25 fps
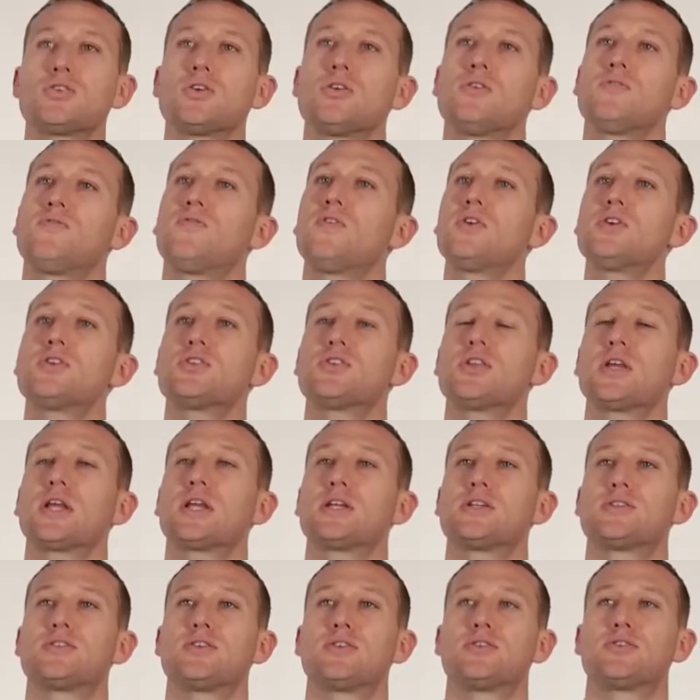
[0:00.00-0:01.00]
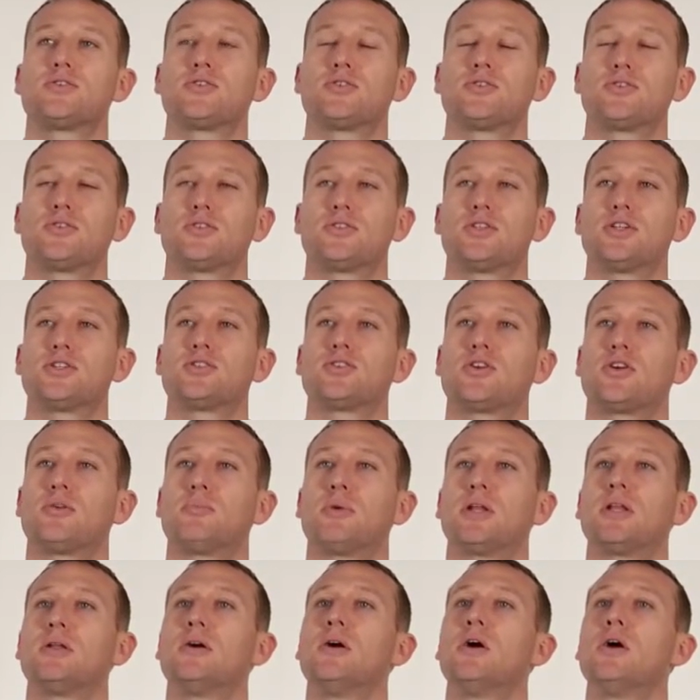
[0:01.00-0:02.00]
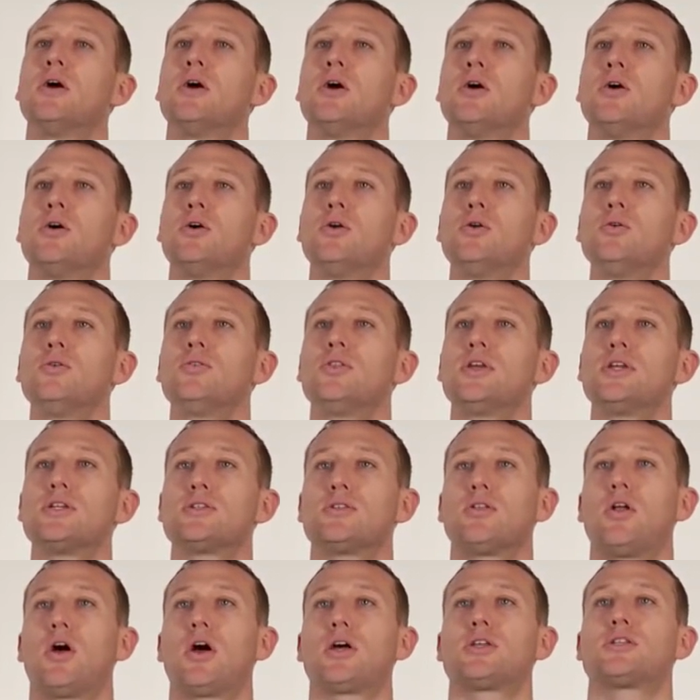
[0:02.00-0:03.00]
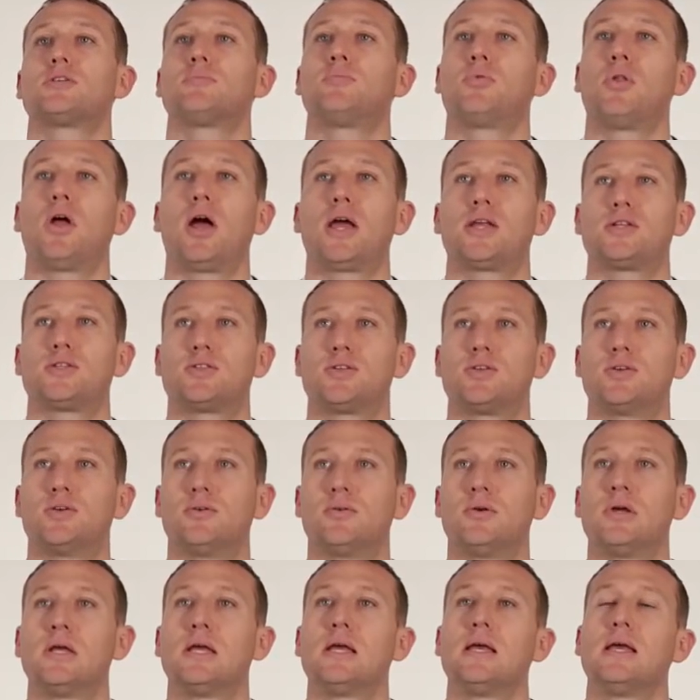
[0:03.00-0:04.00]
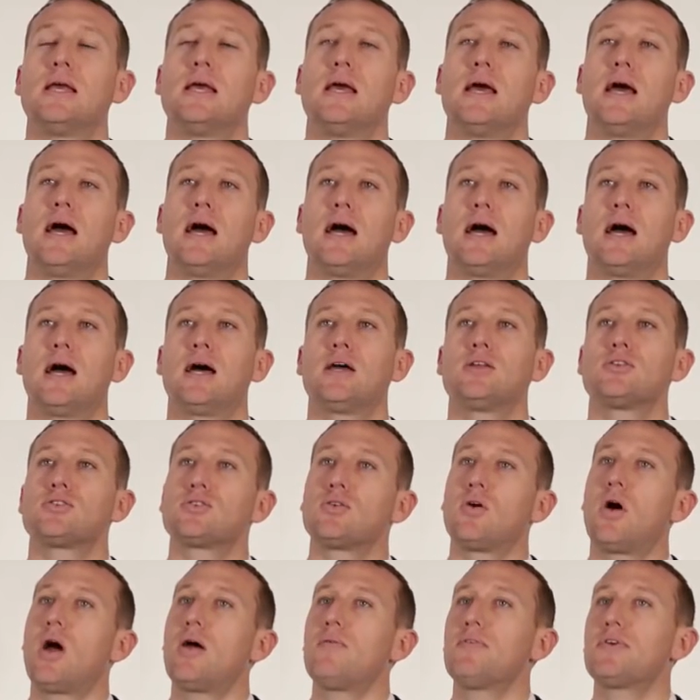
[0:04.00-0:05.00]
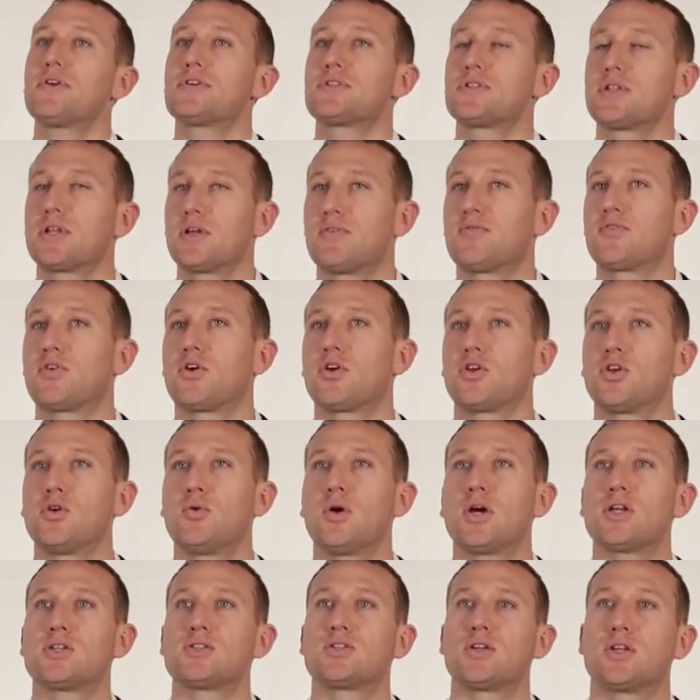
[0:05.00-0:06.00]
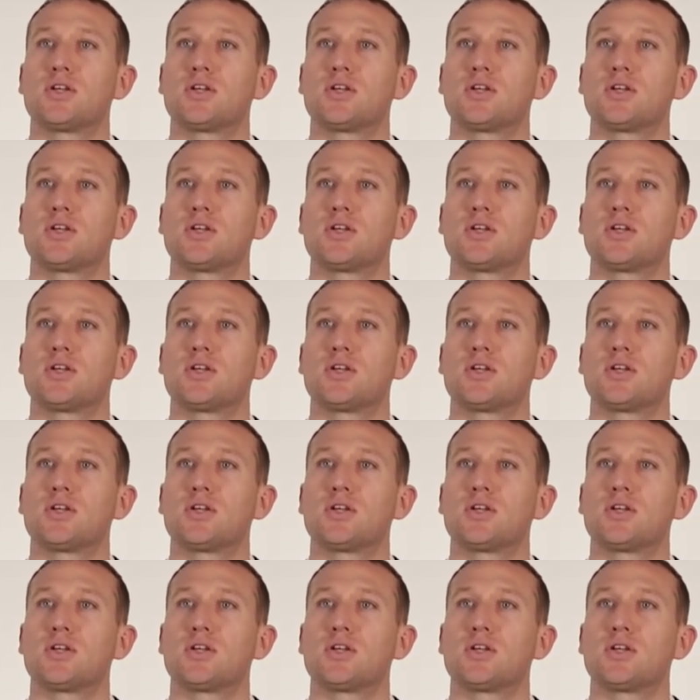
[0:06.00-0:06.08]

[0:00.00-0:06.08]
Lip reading: So the first thing is to determine who these laws apply to. So obviously, if you're a U.S.